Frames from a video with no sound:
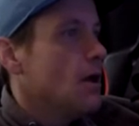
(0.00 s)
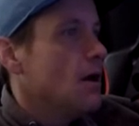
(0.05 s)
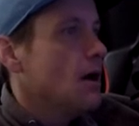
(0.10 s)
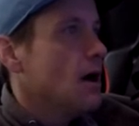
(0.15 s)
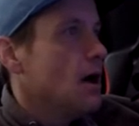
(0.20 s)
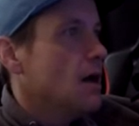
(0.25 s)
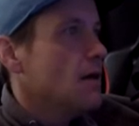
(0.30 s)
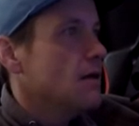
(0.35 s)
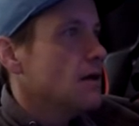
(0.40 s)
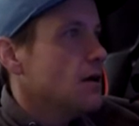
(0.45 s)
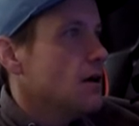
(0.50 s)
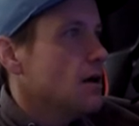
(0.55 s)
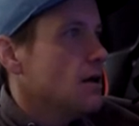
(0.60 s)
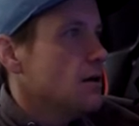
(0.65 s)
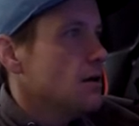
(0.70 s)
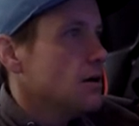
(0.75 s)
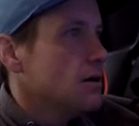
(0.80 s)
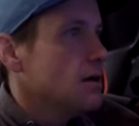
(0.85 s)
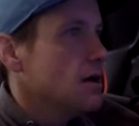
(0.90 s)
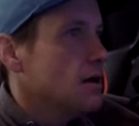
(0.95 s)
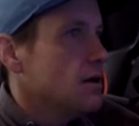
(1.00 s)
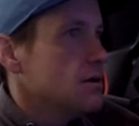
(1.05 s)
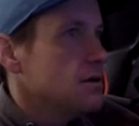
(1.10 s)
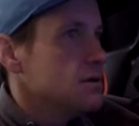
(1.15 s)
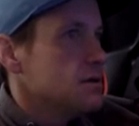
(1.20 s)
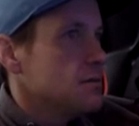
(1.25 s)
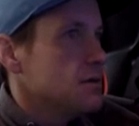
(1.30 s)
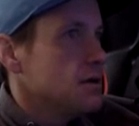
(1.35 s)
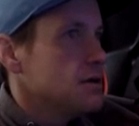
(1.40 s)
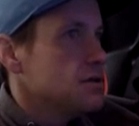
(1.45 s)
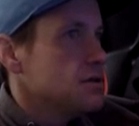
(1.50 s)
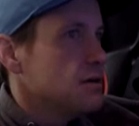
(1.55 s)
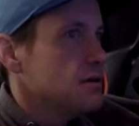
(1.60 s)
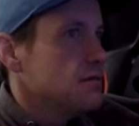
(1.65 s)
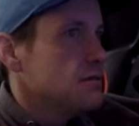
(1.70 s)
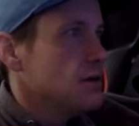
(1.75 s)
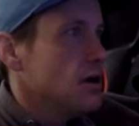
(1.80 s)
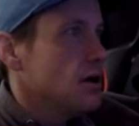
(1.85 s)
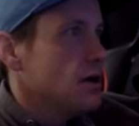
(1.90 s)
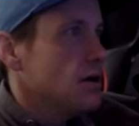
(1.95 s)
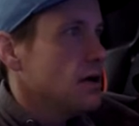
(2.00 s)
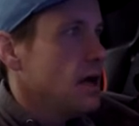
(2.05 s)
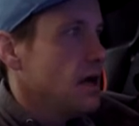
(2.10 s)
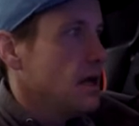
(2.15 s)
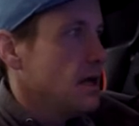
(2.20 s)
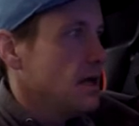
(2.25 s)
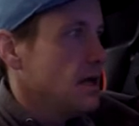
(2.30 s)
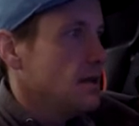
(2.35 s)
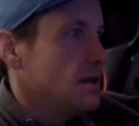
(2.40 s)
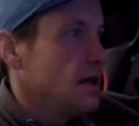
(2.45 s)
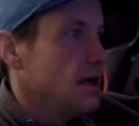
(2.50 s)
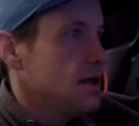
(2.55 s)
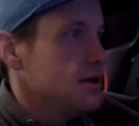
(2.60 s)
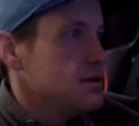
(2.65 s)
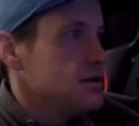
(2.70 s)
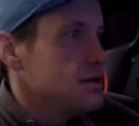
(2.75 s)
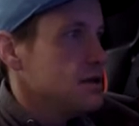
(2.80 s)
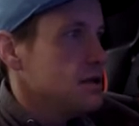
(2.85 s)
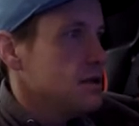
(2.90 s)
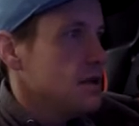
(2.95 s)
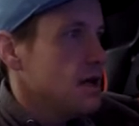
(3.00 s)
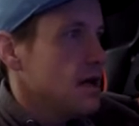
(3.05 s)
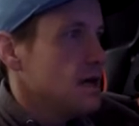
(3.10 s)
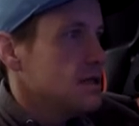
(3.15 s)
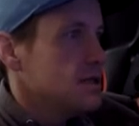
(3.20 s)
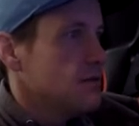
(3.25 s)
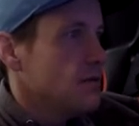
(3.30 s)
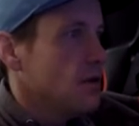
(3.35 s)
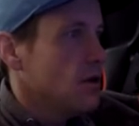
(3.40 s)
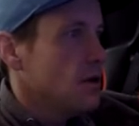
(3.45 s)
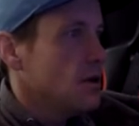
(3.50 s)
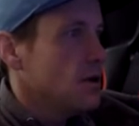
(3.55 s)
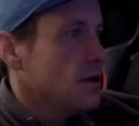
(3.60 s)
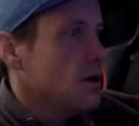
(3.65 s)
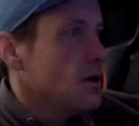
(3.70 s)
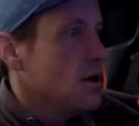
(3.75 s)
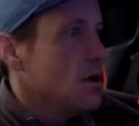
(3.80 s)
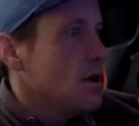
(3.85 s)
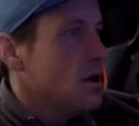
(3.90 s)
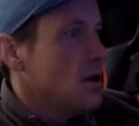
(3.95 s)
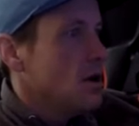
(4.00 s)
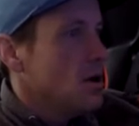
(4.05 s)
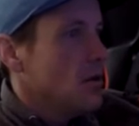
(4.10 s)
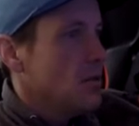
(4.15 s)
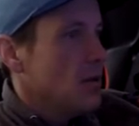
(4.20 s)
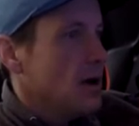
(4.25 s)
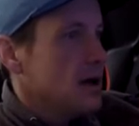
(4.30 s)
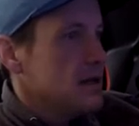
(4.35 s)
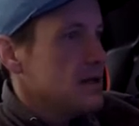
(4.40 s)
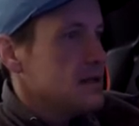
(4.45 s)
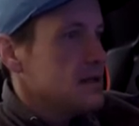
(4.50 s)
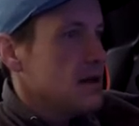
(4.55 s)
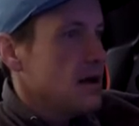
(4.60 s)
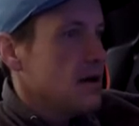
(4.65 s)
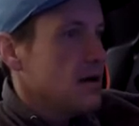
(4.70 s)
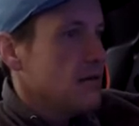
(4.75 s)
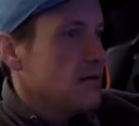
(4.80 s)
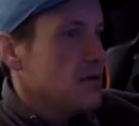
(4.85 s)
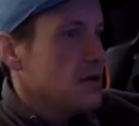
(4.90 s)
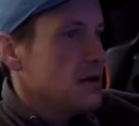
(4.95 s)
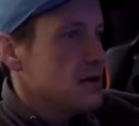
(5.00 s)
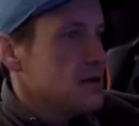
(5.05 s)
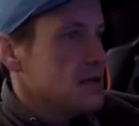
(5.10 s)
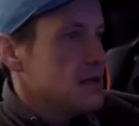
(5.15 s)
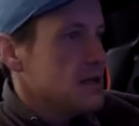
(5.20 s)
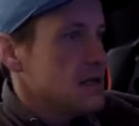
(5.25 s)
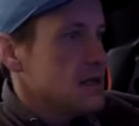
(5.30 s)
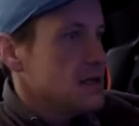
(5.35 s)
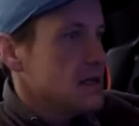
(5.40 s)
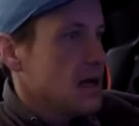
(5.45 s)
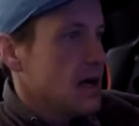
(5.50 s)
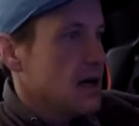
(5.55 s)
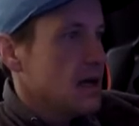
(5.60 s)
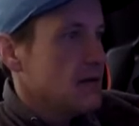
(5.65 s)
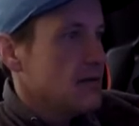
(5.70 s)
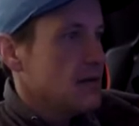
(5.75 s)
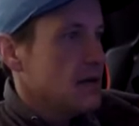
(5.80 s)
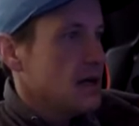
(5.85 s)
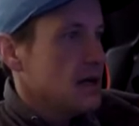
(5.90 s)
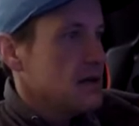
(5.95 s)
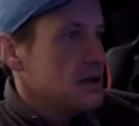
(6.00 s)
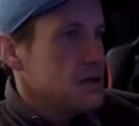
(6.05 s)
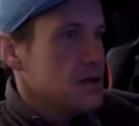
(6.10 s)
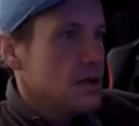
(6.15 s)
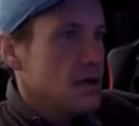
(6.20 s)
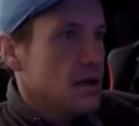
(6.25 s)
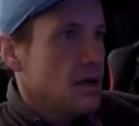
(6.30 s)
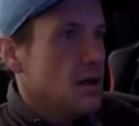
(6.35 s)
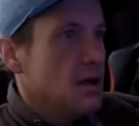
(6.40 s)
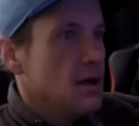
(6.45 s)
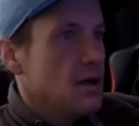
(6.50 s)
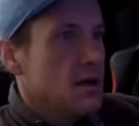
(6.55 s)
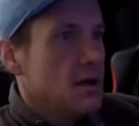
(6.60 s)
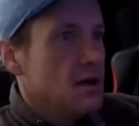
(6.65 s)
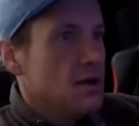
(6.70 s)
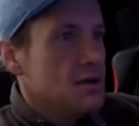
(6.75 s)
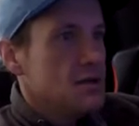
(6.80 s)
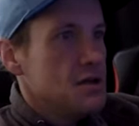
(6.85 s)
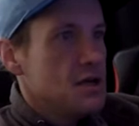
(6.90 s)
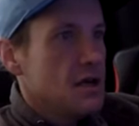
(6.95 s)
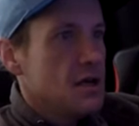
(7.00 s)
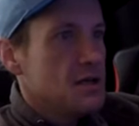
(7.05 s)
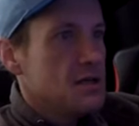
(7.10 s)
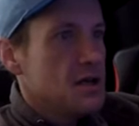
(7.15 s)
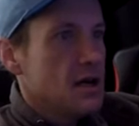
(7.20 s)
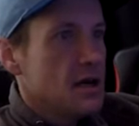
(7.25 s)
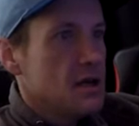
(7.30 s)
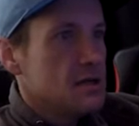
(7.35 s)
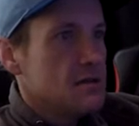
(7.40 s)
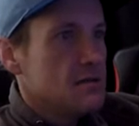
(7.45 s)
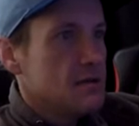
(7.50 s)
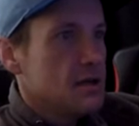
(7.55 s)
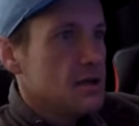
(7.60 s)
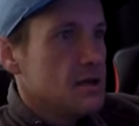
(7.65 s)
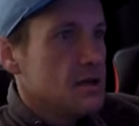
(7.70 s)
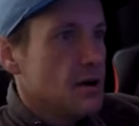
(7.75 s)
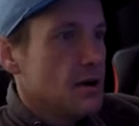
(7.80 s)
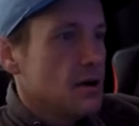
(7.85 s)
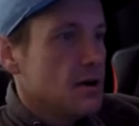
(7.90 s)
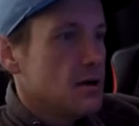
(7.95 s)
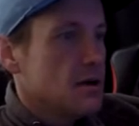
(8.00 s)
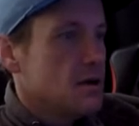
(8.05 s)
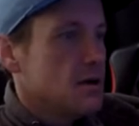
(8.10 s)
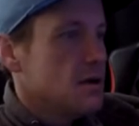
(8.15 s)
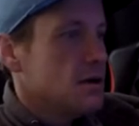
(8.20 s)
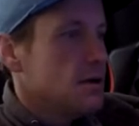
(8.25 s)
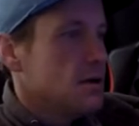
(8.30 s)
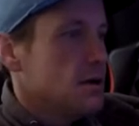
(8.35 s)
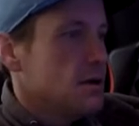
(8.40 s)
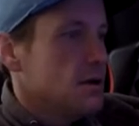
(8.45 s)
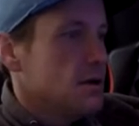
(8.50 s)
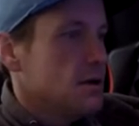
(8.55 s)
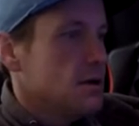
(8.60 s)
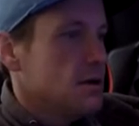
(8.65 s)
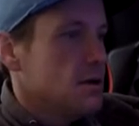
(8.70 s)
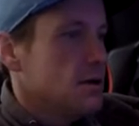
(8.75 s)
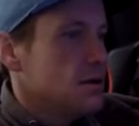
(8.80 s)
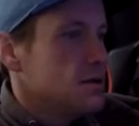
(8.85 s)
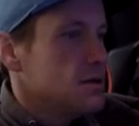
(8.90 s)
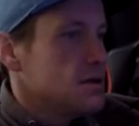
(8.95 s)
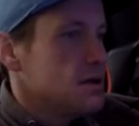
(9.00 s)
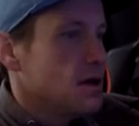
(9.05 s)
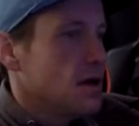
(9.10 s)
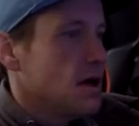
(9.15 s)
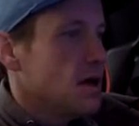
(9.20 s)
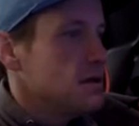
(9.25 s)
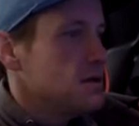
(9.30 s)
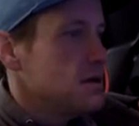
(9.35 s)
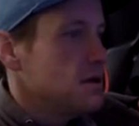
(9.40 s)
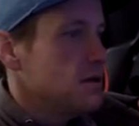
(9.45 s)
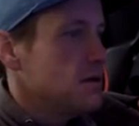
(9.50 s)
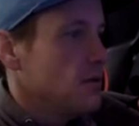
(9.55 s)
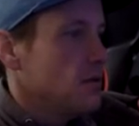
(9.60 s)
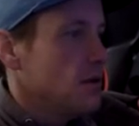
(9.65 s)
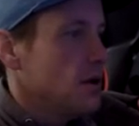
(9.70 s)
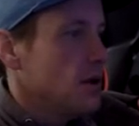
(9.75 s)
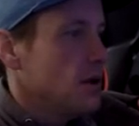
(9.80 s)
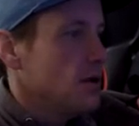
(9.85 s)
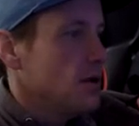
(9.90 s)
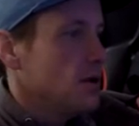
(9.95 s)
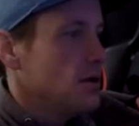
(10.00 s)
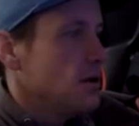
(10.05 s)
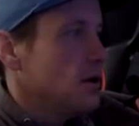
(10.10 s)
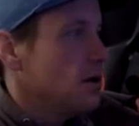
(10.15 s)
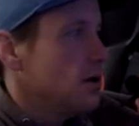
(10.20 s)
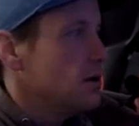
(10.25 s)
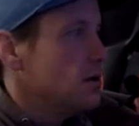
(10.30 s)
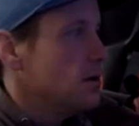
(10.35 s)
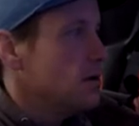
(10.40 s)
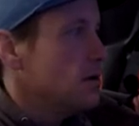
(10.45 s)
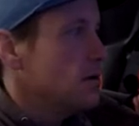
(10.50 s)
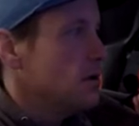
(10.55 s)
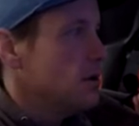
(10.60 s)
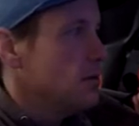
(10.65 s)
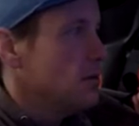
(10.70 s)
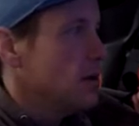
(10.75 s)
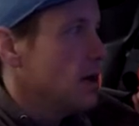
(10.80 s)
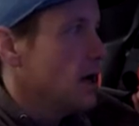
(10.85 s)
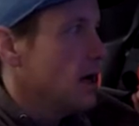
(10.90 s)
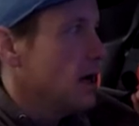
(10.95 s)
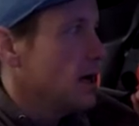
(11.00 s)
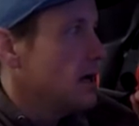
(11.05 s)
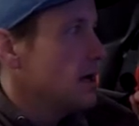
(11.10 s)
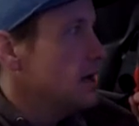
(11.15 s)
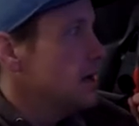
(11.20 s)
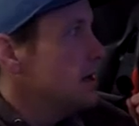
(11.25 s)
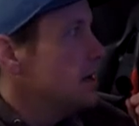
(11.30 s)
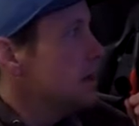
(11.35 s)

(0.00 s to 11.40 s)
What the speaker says: The color. Color is a mixture of dark and light jean. Asphalt by itself, you can see it's kind of a light jean. GHI is really dark. Notice the contrast from yellow to dark and black.